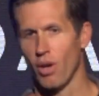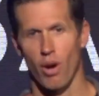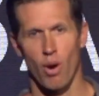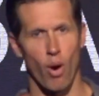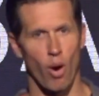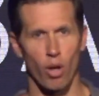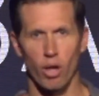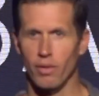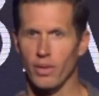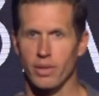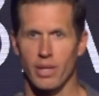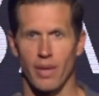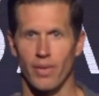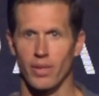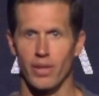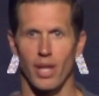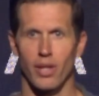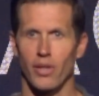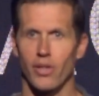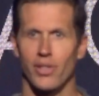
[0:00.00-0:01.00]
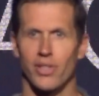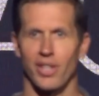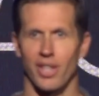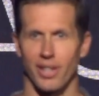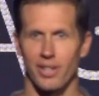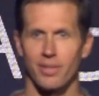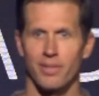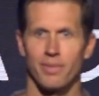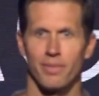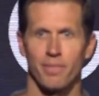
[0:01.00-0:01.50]
All of us have a deadly
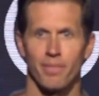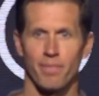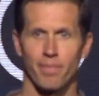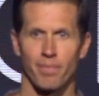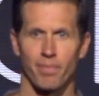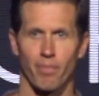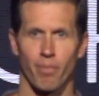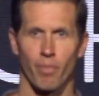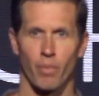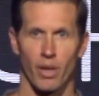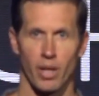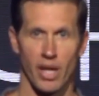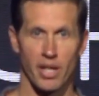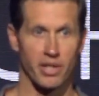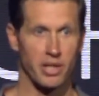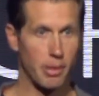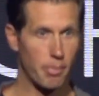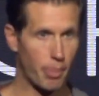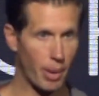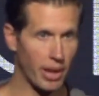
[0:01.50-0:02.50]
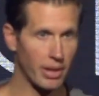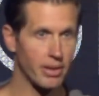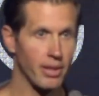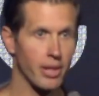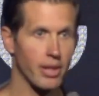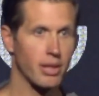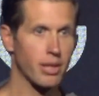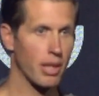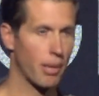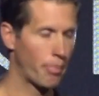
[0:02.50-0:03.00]
sin. It's
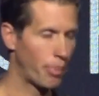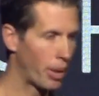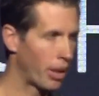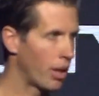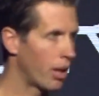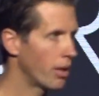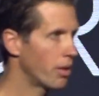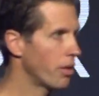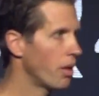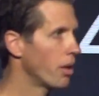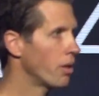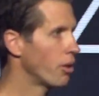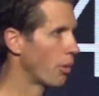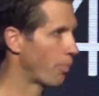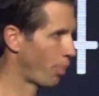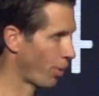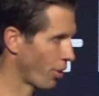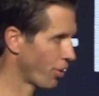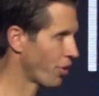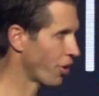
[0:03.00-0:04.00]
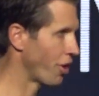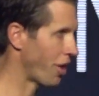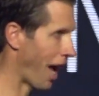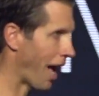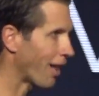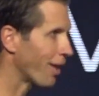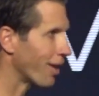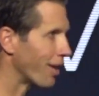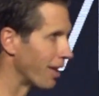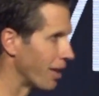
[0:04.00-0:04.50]
dependent upon your
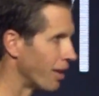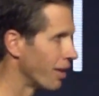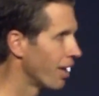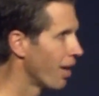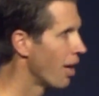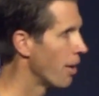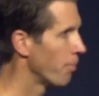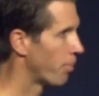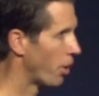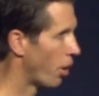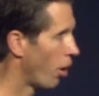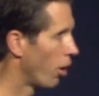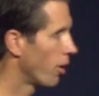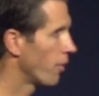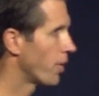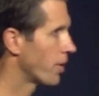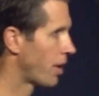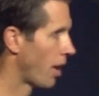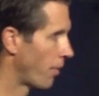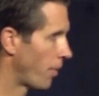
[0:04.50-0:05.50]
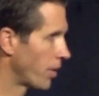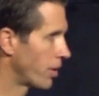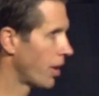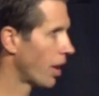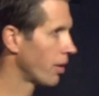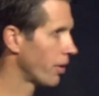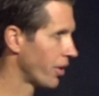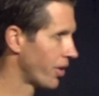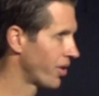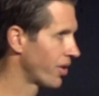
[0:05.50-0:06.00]
personality, but all of us have a
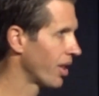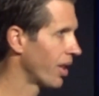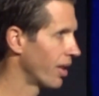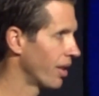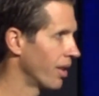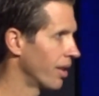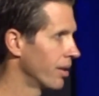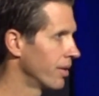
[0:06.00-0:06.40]
deadly sin.